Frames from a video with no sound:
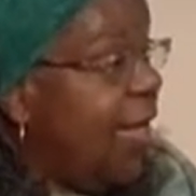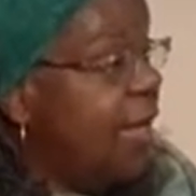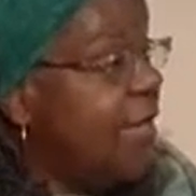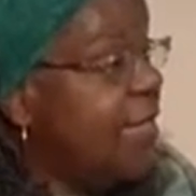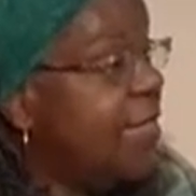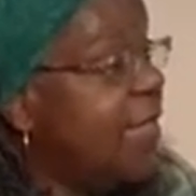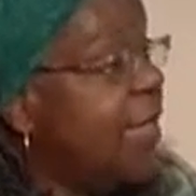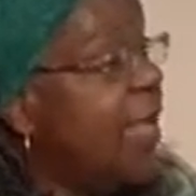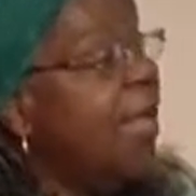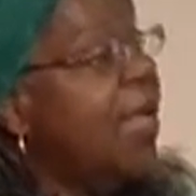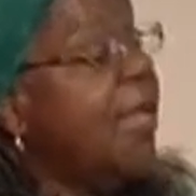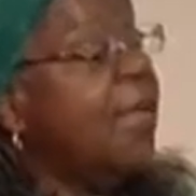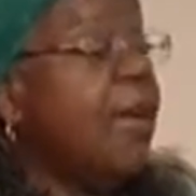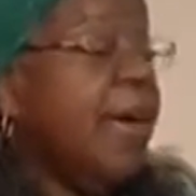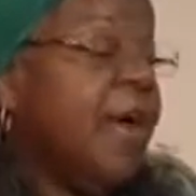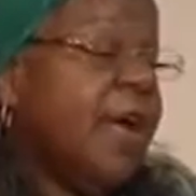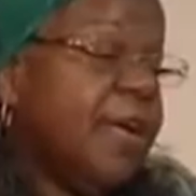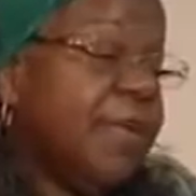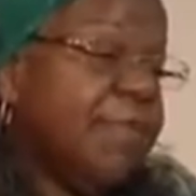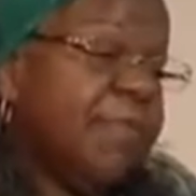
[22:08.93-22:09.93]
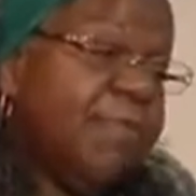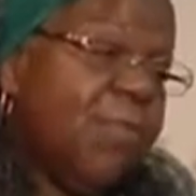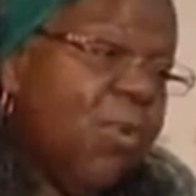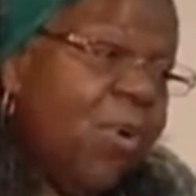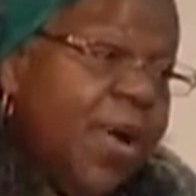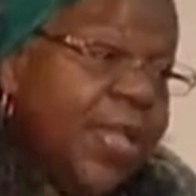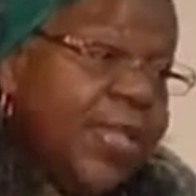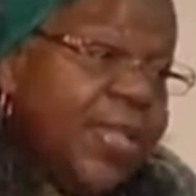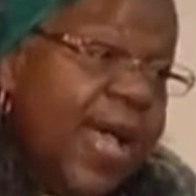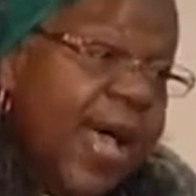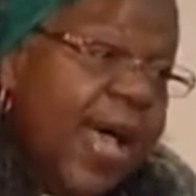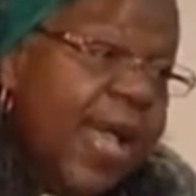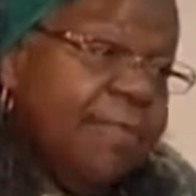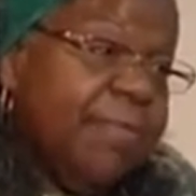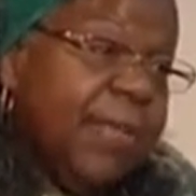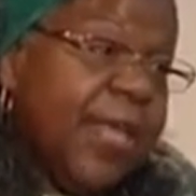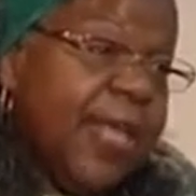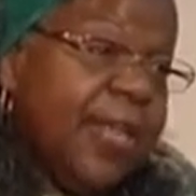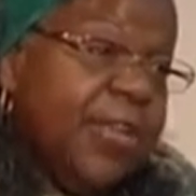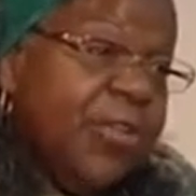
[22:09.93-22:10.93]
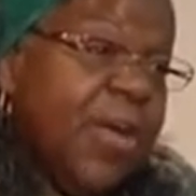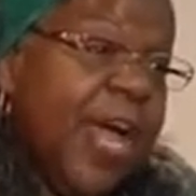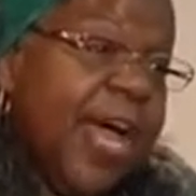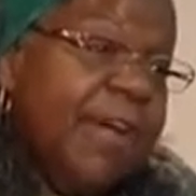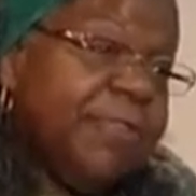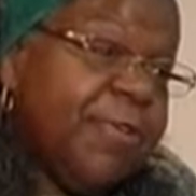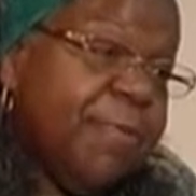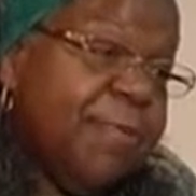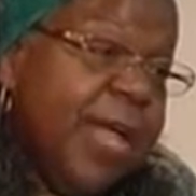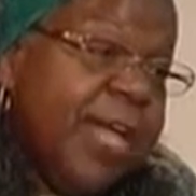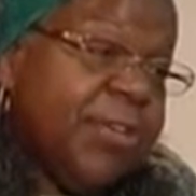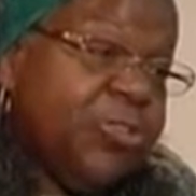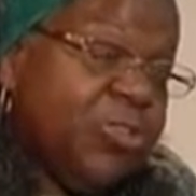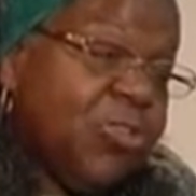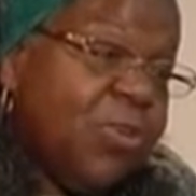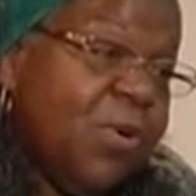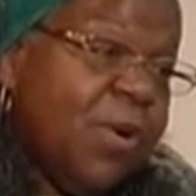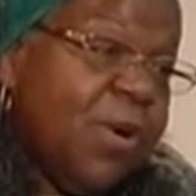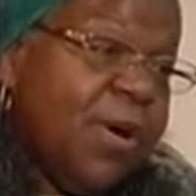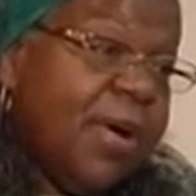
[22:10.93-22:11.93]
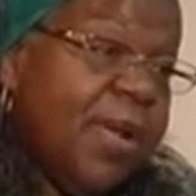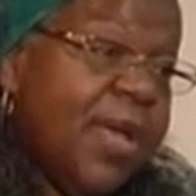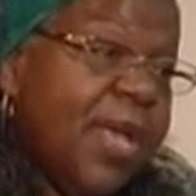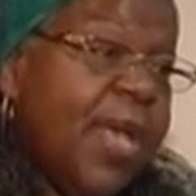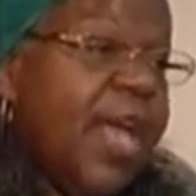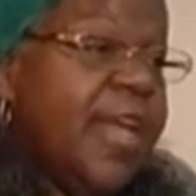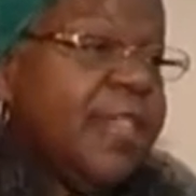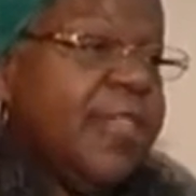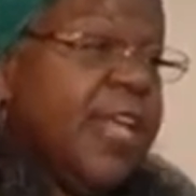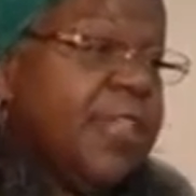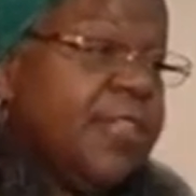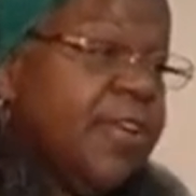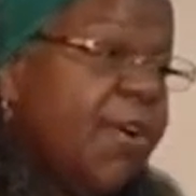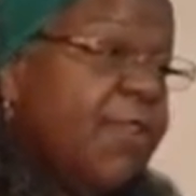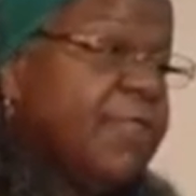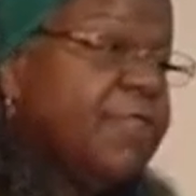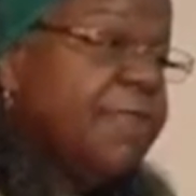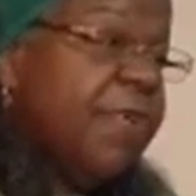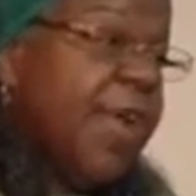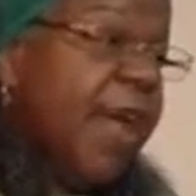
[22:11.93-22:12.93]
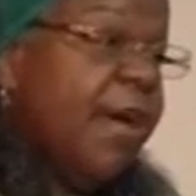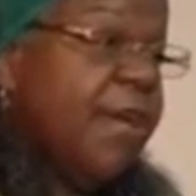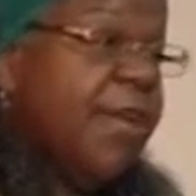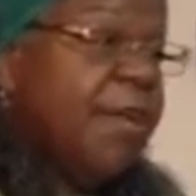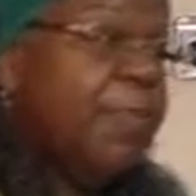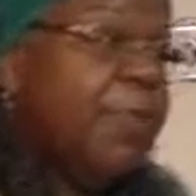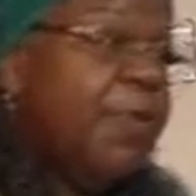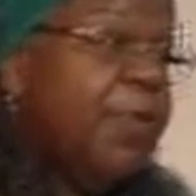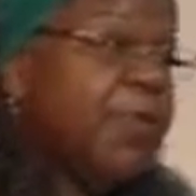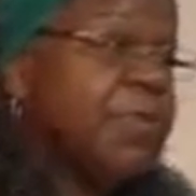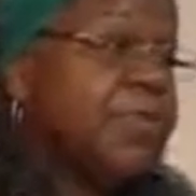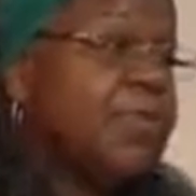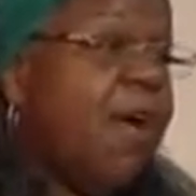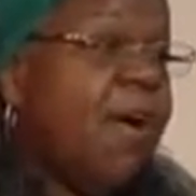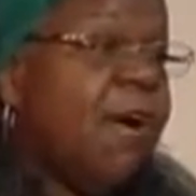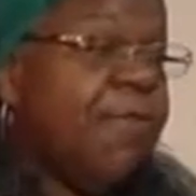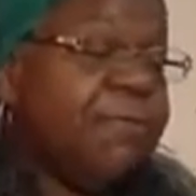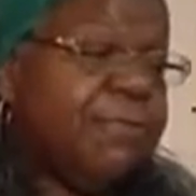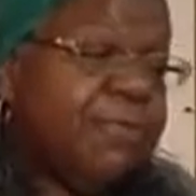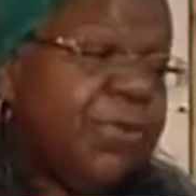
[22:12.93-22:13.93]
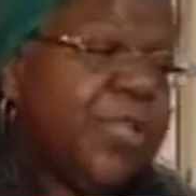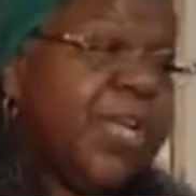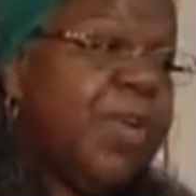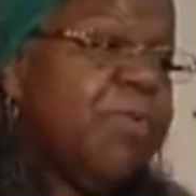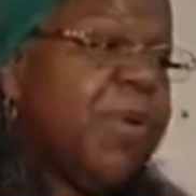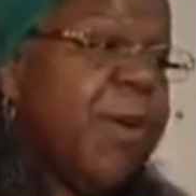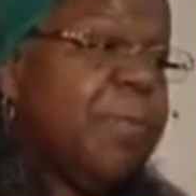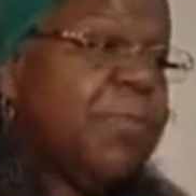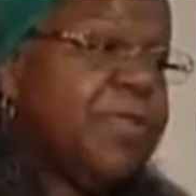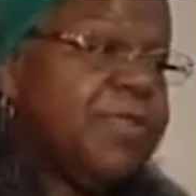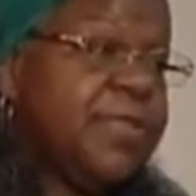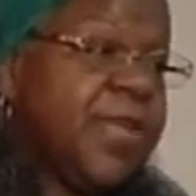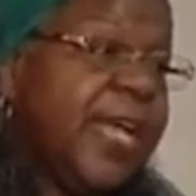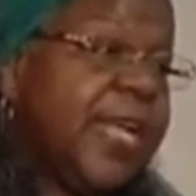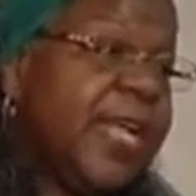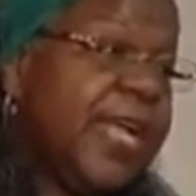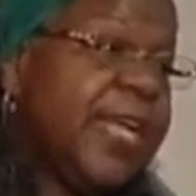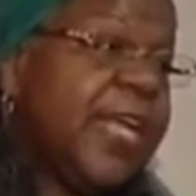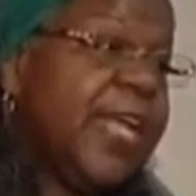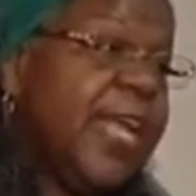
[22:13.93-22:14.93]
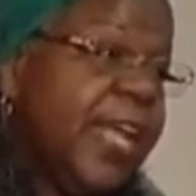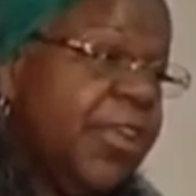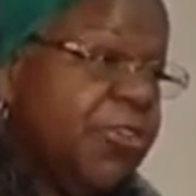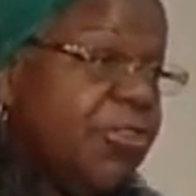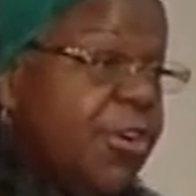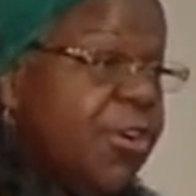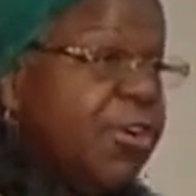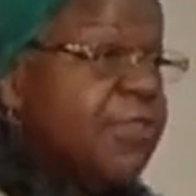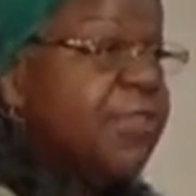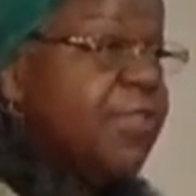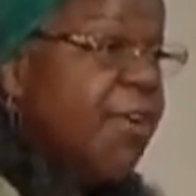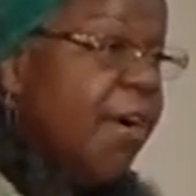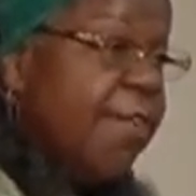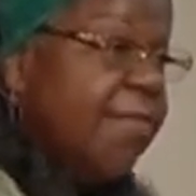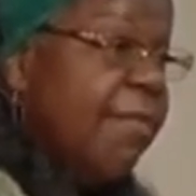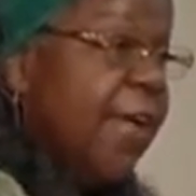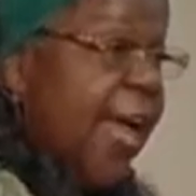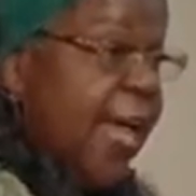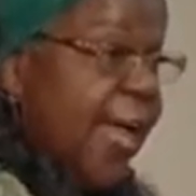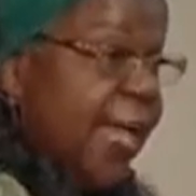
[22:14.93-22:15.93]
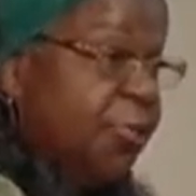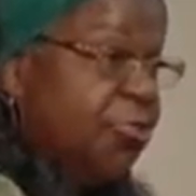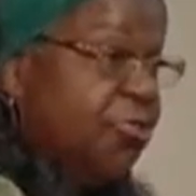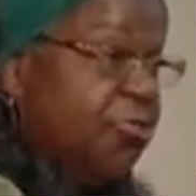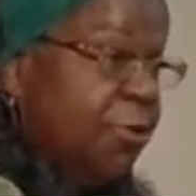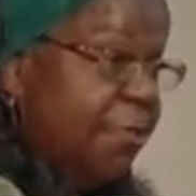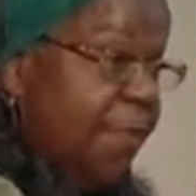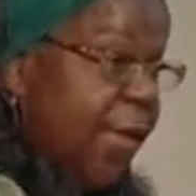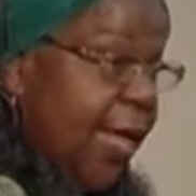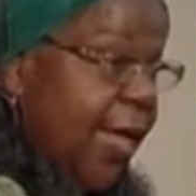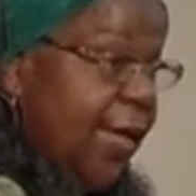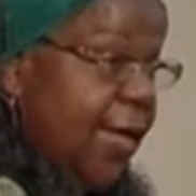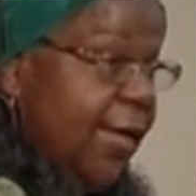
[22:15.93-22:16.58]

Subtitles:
Then more alignment, you have to make sure that those variables are fully represented in your survey instrument